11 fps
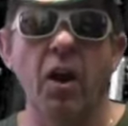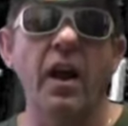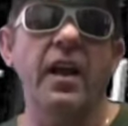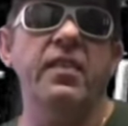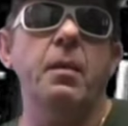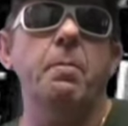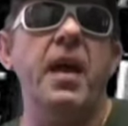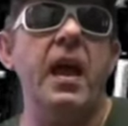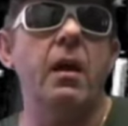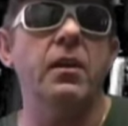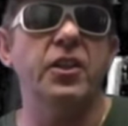and I had the
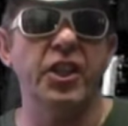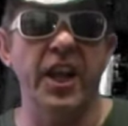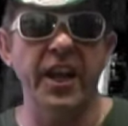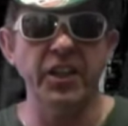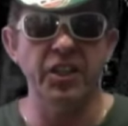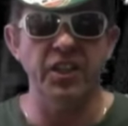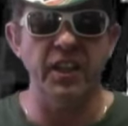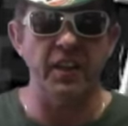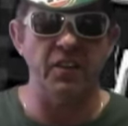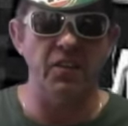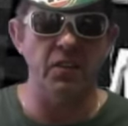power to change
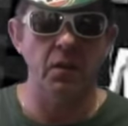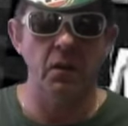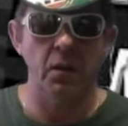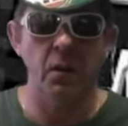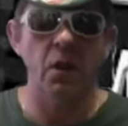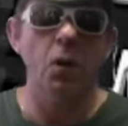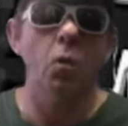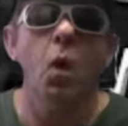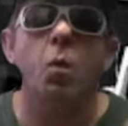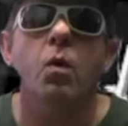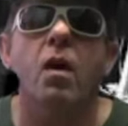things,
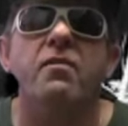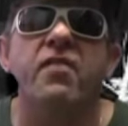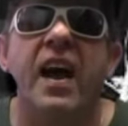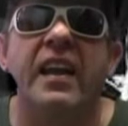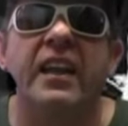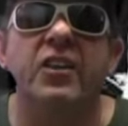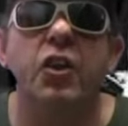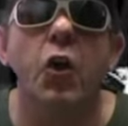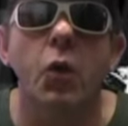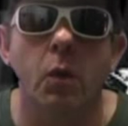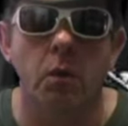what would I fucking
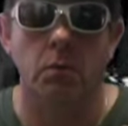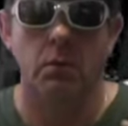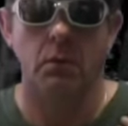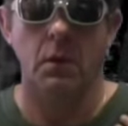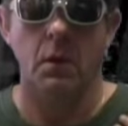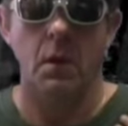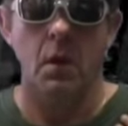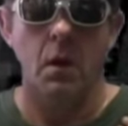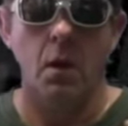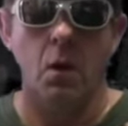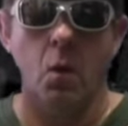do?
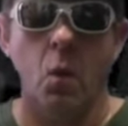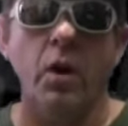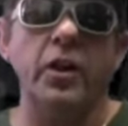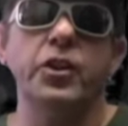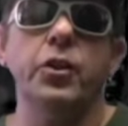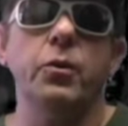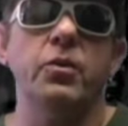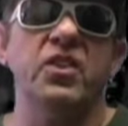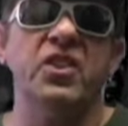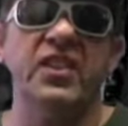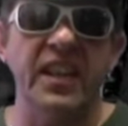Would I choose